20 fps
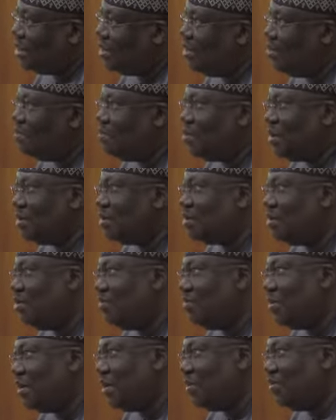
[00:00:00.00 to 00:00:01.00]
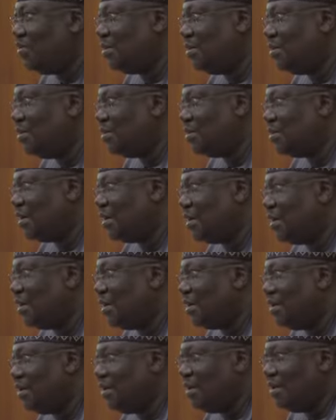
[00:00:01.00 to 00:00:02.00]
the president of the country is
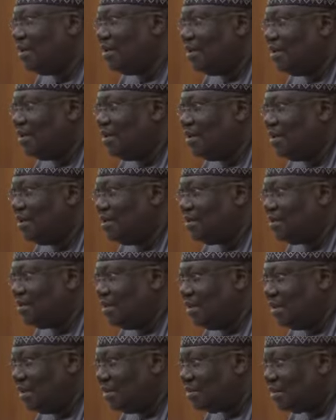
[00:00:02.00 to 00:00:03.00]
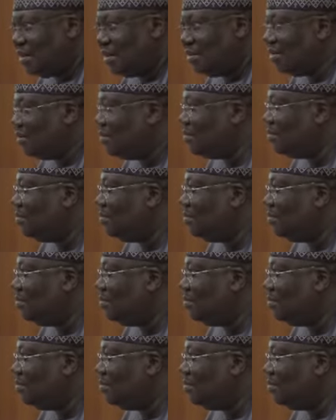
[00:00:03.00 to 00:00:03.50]
a resident.